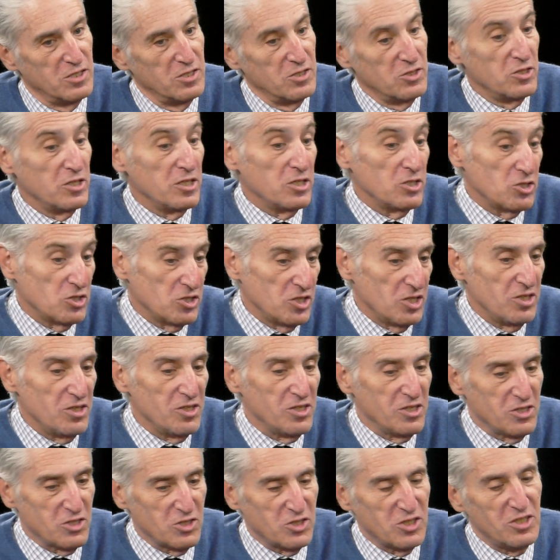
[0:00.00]
So you sit
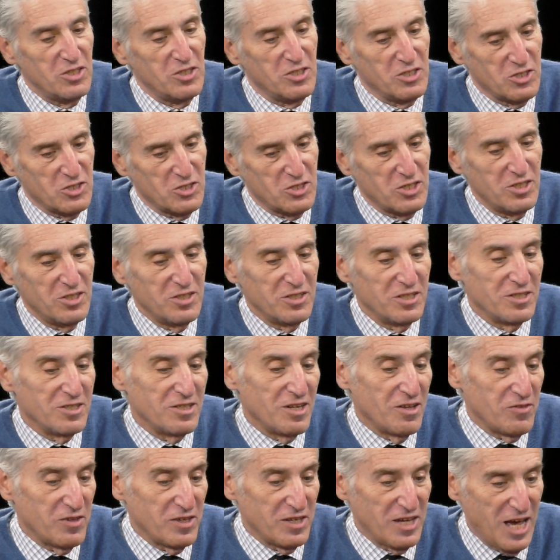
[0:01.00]
and you sit and you sit and
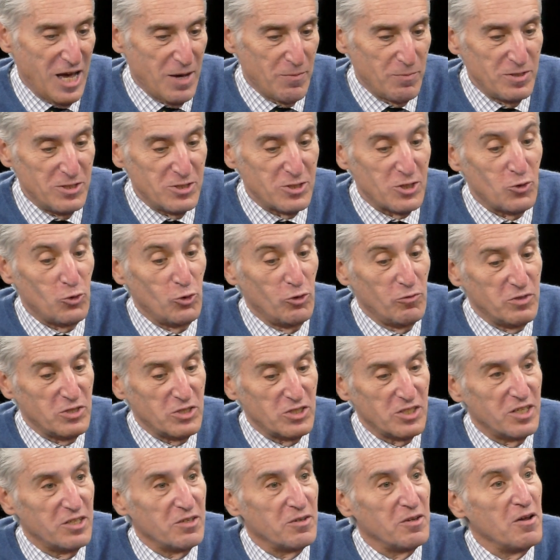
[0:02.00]
nothing happens, and all of a
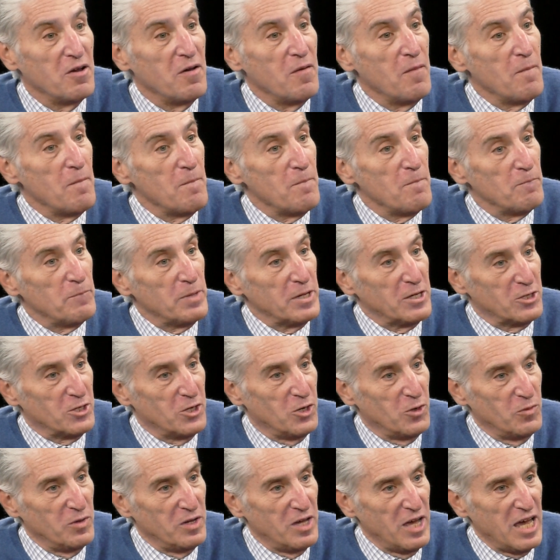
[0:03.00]
sudden,
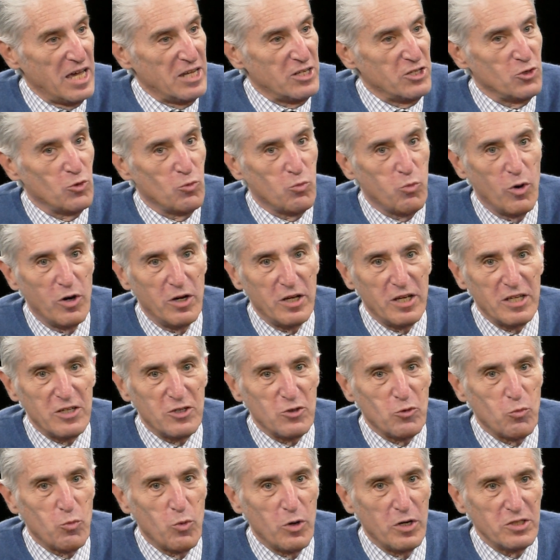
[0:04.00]
bingo! And you want
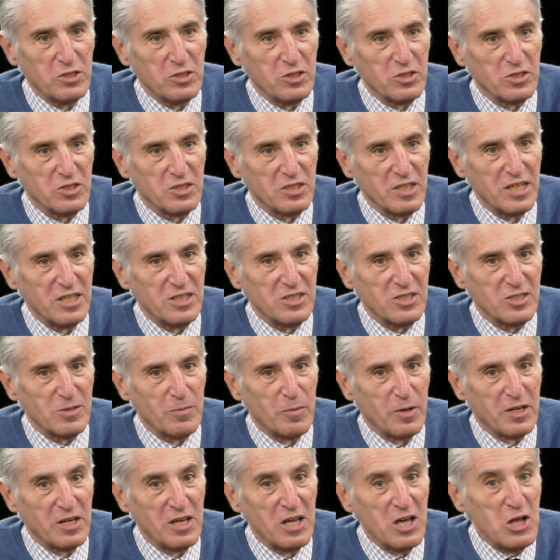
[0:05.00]
you want to say to
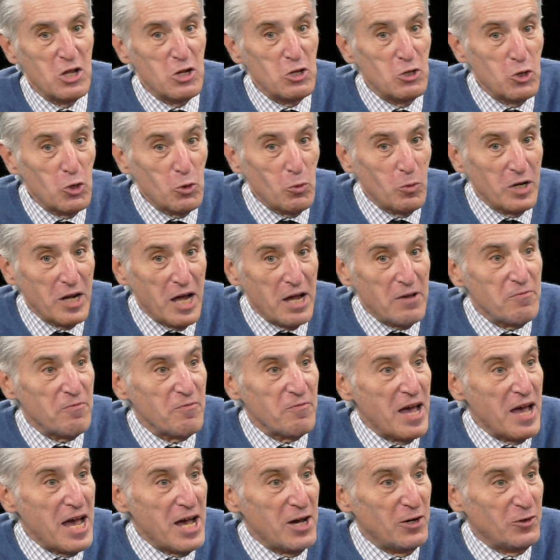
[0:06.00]
somebody, "Look what I
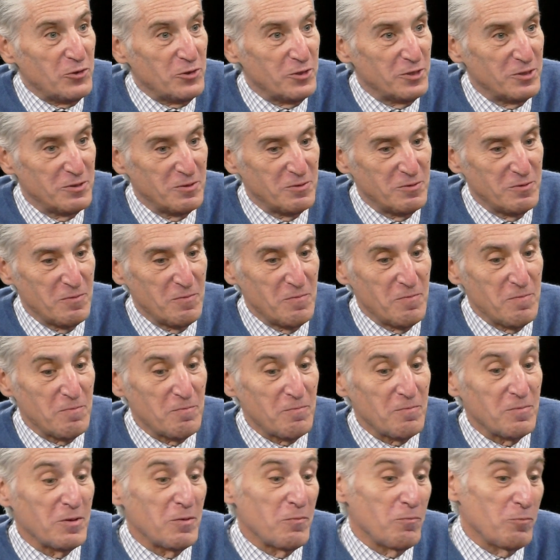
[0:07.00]
found!" yes.
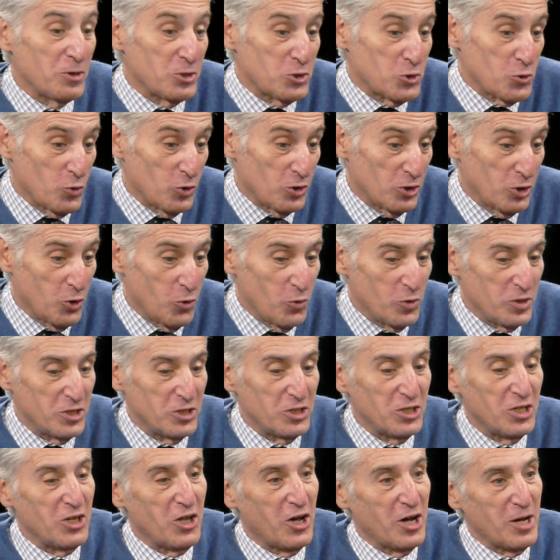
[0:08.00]
But you're alone in the
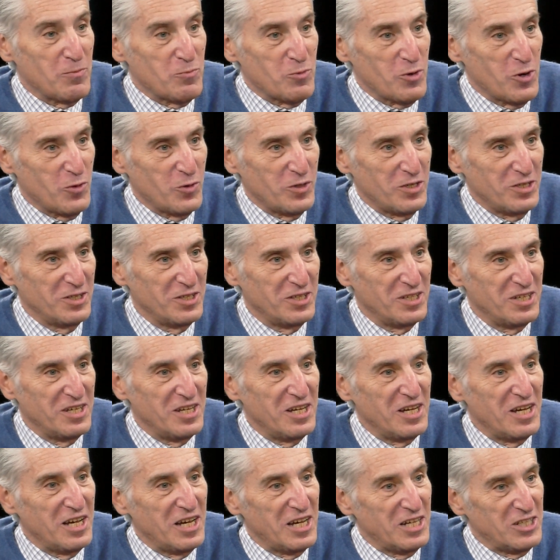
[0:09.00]
library,
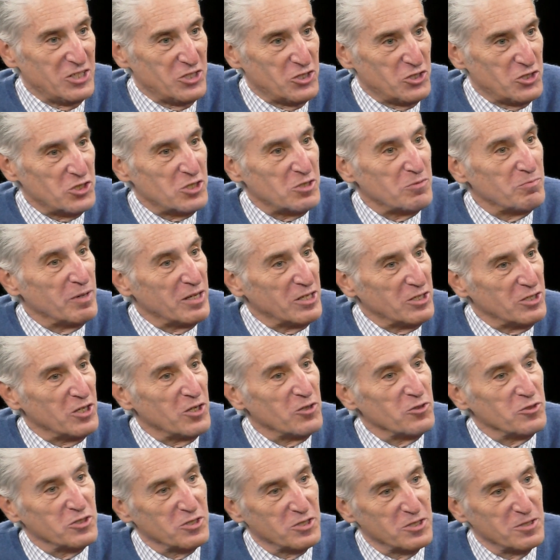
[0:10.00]
and you just make
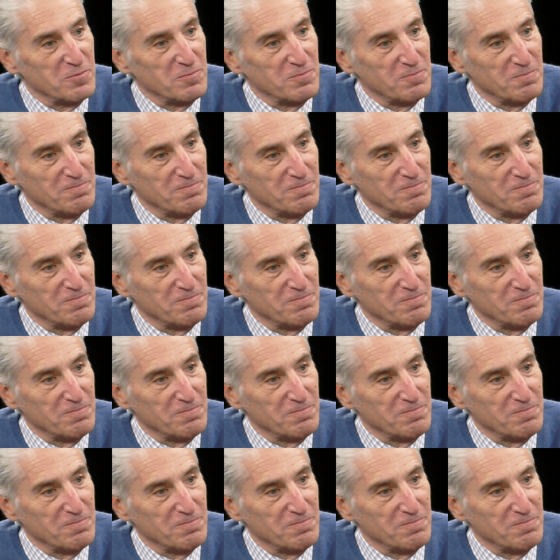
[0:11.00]
notes.